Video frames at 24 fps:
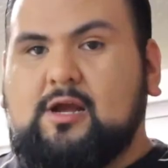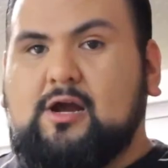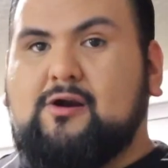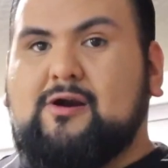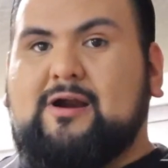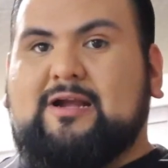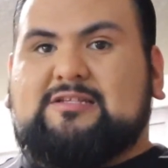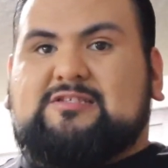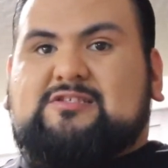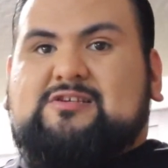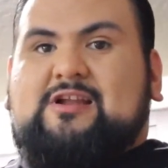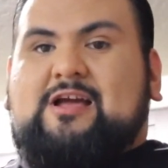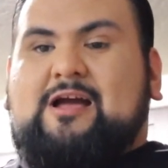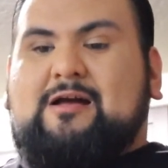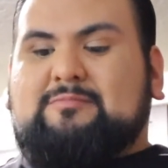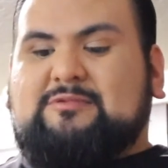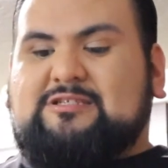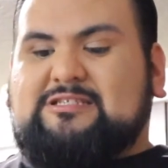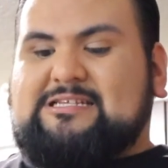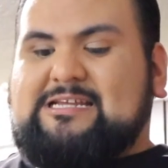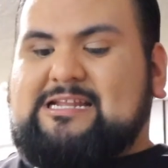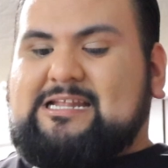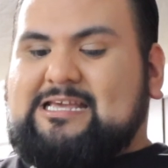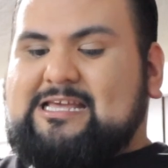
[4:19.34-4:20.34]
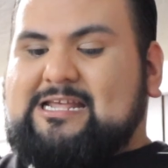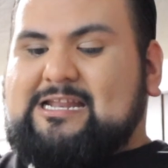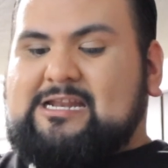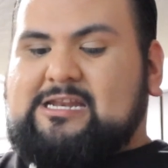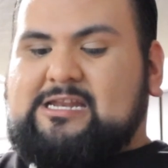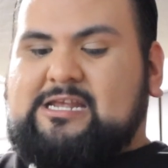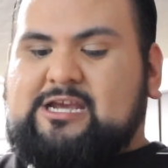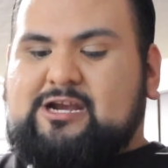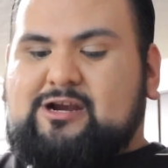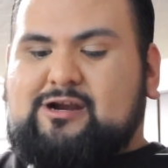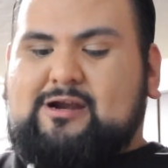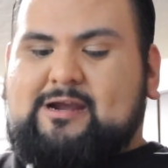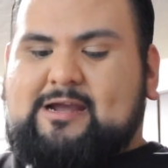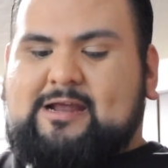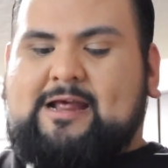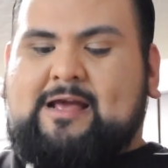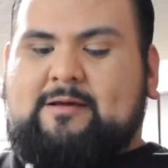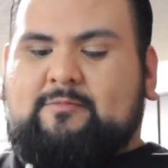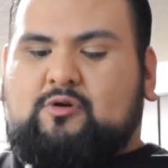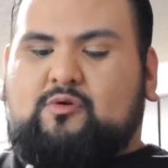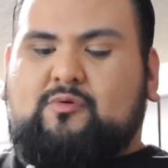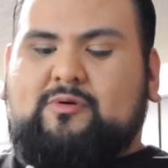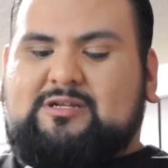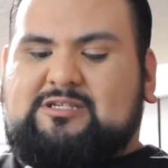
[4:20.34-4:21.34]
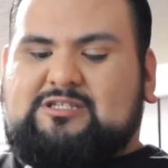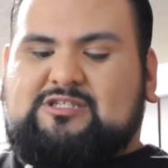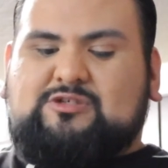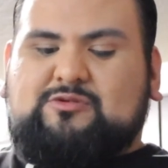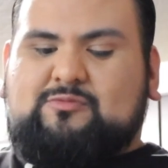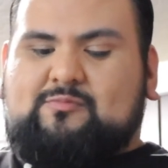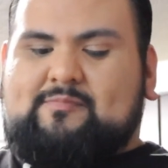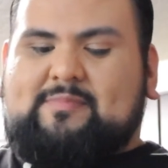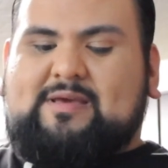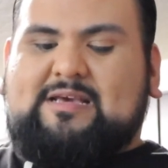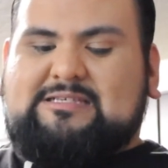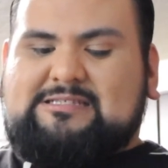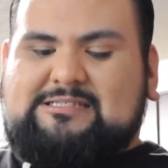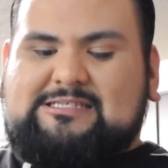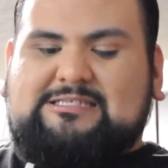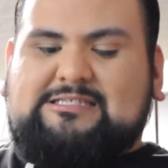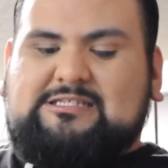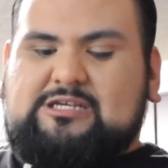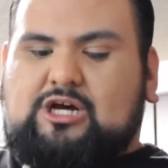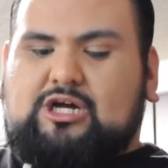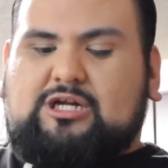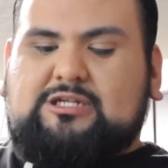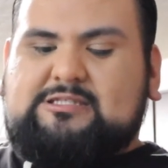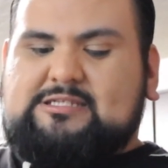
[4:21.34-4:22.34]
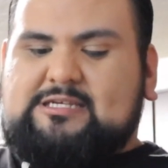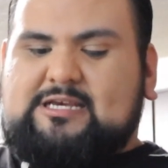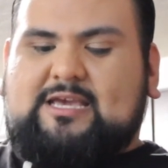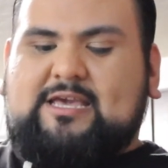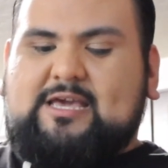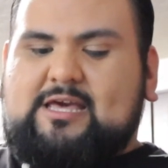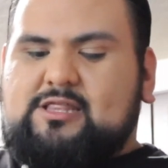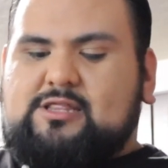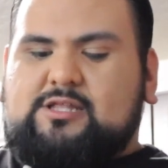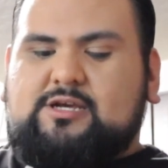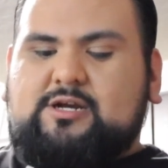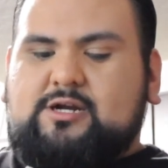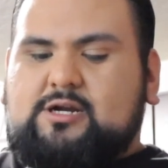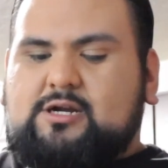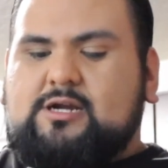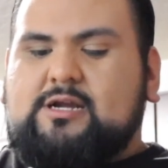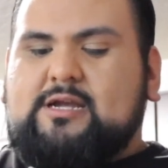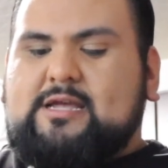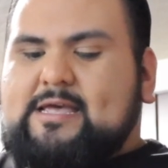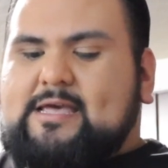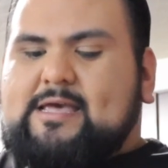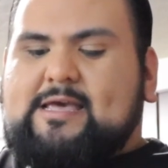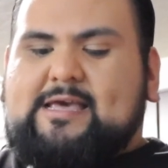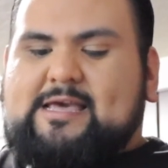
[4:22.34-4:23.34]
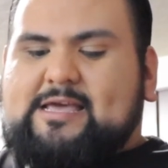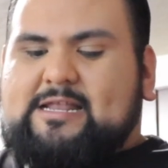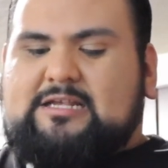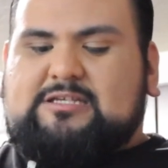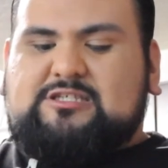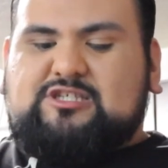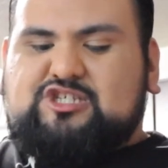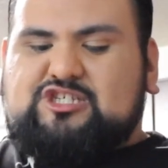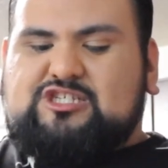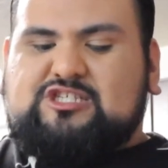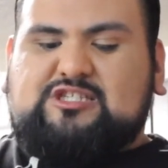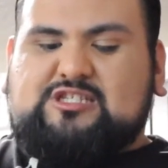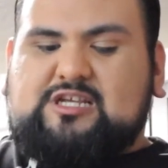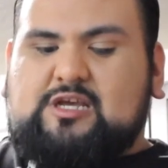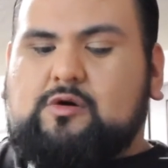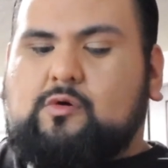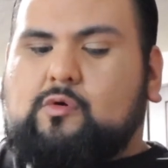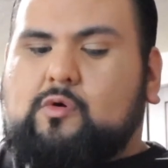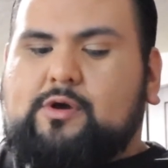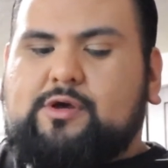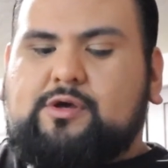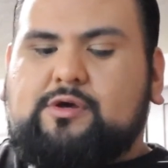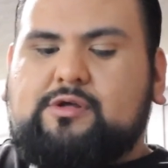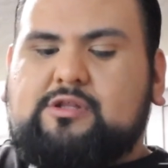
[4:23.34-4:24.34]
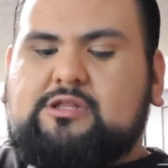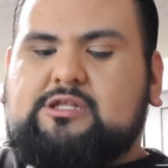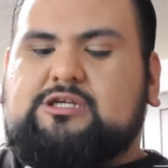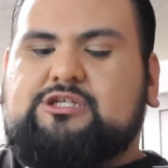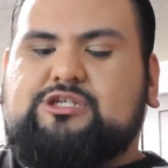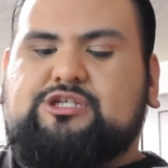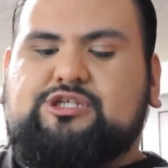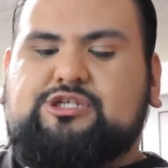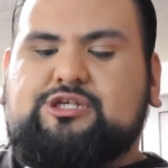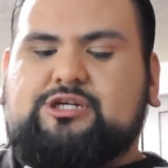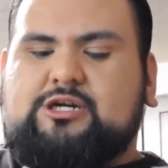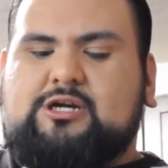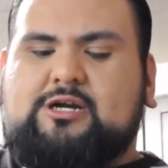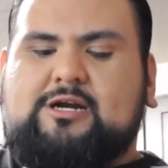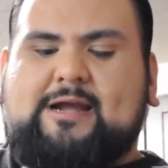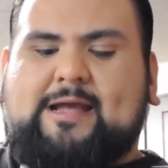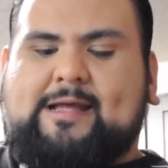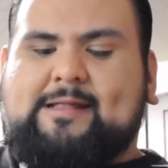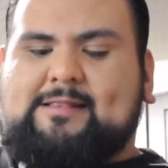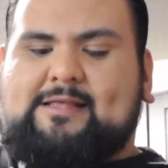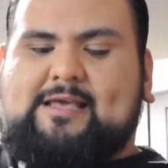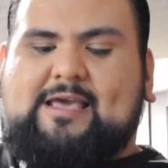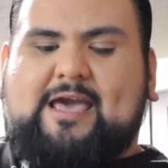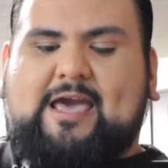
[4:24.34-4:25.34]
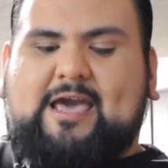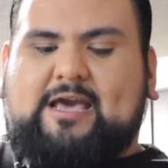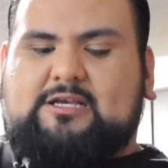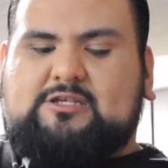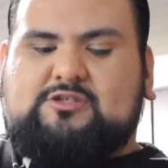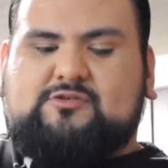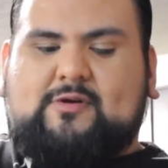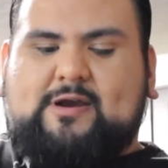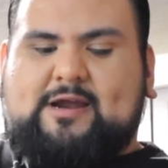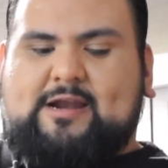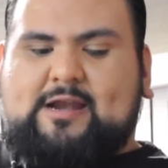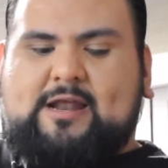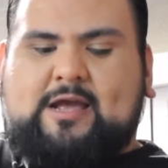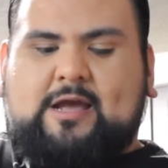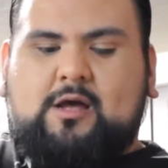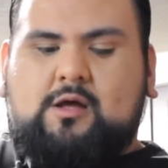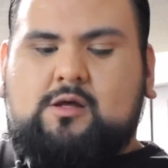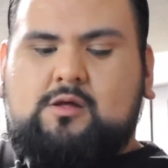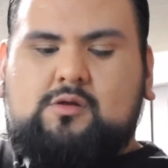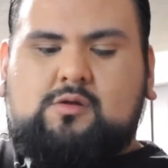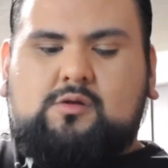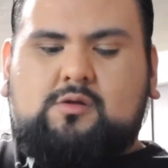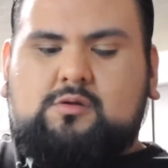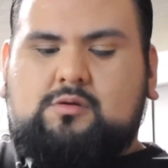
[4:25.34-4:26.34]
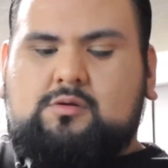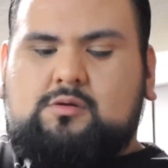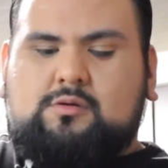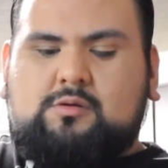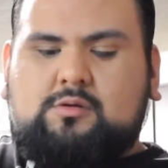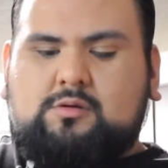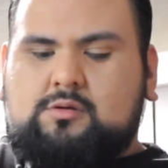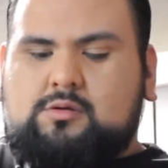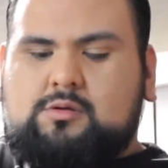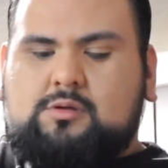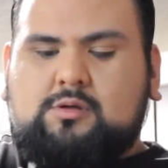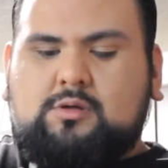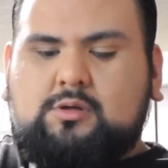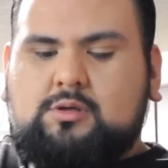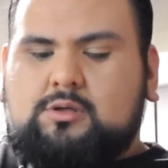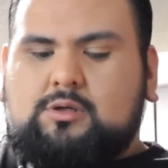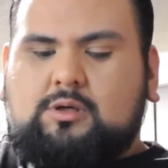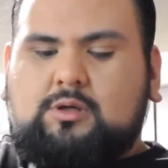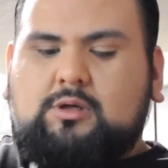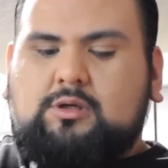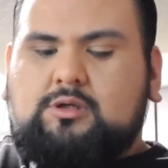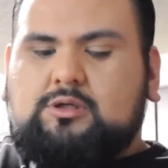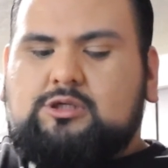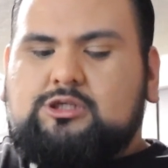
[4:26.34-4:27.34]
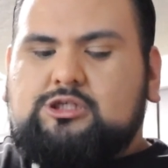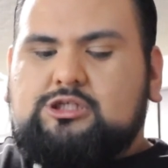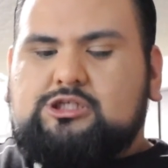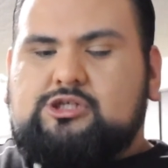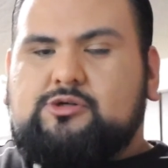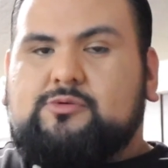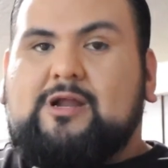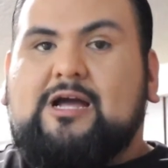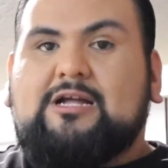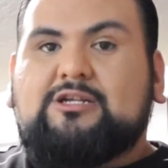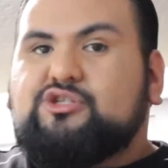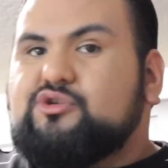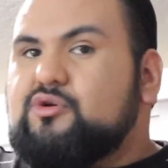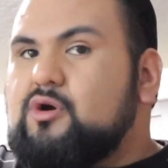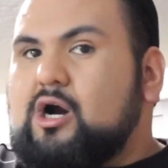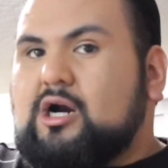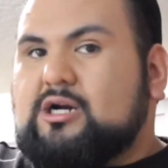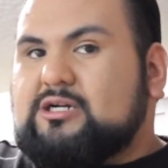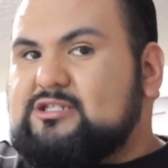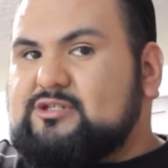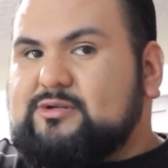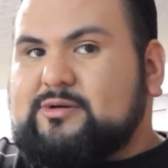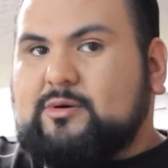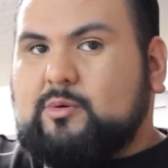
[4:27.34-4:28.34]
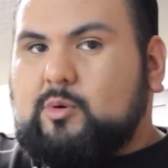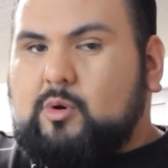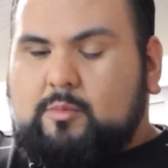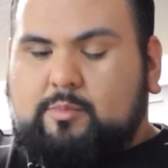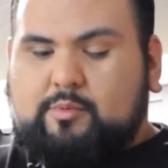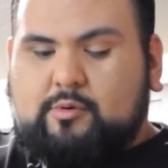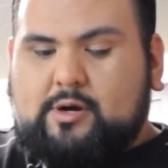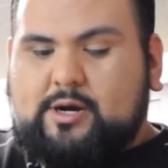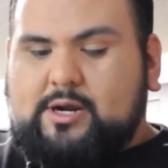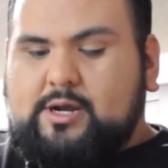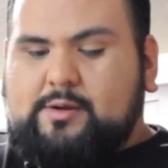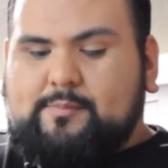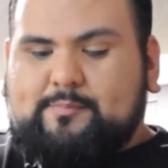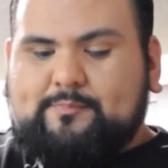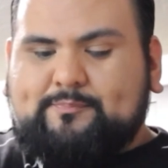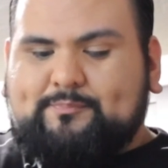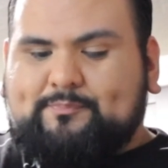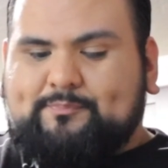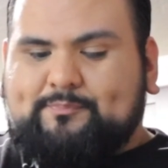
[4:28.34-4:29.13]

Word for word: All right, so now I'm just gonna get in here and I'm going to mix this all together. It is just the oil, the sugar, and the eggs right now. So not too hard to incorporate.